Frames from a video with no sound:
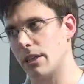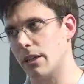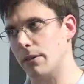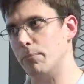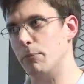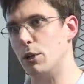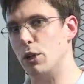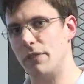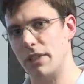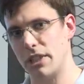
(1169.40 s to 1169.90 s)

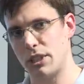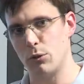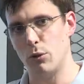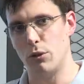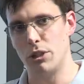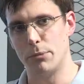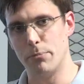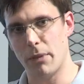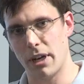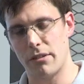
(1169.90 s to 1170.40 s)
moving
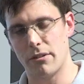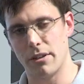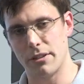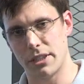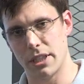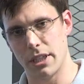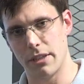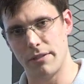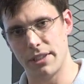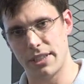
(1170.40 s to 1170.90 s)
towards
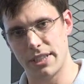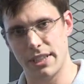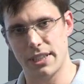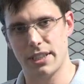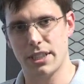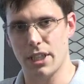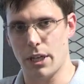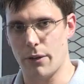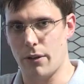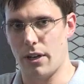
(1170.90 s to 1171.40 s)
microservices.
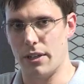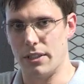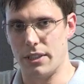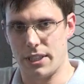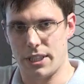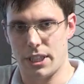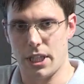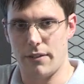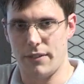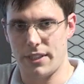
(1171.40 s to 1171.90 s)
So
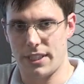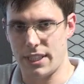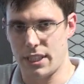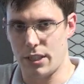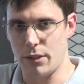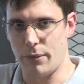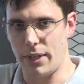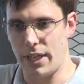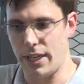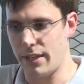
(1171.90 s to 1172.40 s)
the services
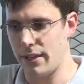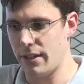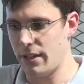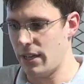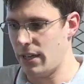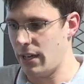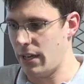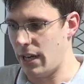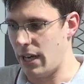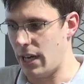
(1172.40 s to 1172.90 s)
that we're
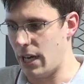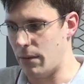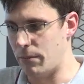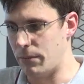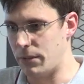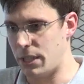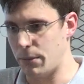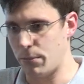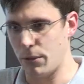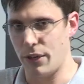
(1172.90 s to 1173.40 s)

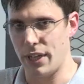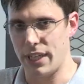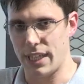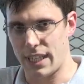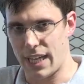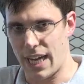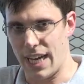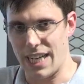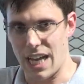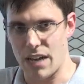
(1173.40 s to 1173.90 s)
deploying
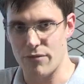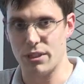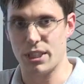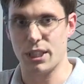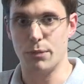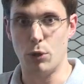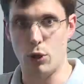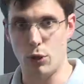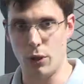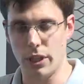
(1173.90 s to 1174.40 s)
are getting ever
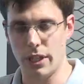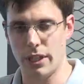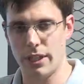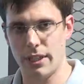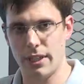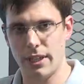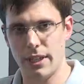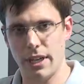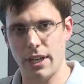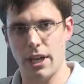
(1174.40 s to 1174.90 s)
smaller.
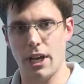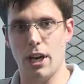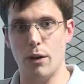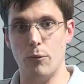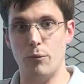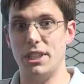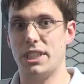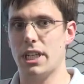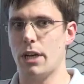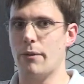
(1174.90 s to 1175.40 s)

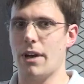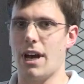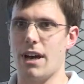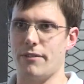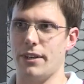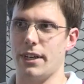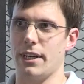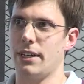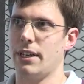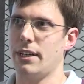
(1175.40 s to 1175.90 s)
We don't
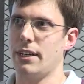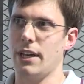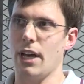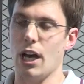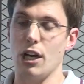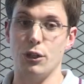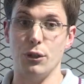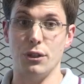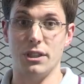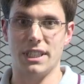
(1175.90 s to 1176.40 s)
have a
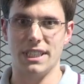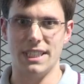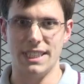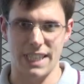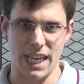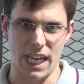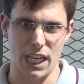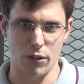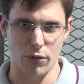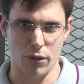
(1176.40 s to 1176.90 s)
good
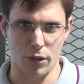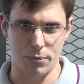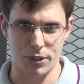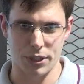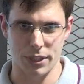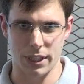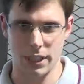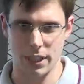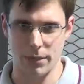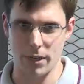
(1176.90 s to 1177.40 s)
container
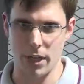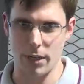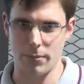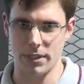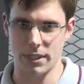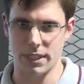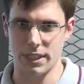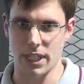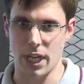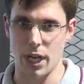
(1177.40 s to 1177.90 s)
option at the
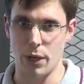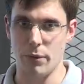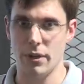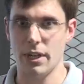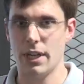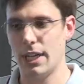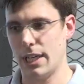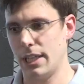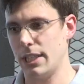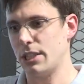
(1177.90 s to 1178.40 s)
moment. So
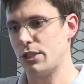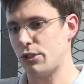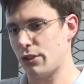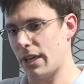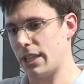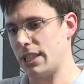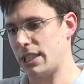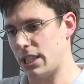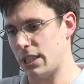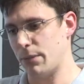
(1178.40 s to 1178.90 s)

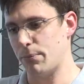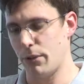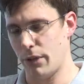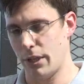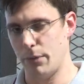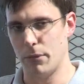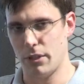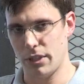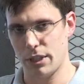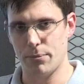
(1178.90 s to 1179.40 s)
trying to
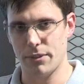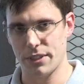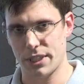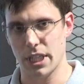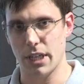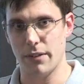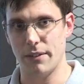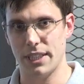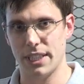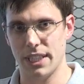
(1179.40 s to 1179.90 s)
deploy multiple
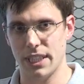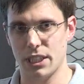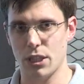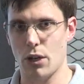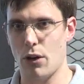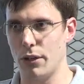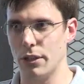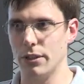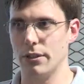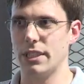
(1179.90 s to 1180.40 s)
services
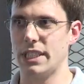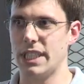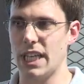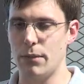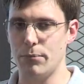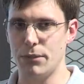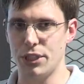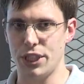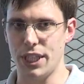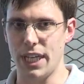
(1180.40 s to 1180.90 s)
on the
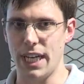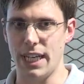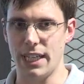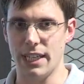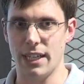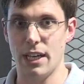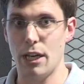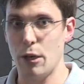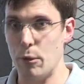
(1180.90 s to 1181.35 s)
same machine,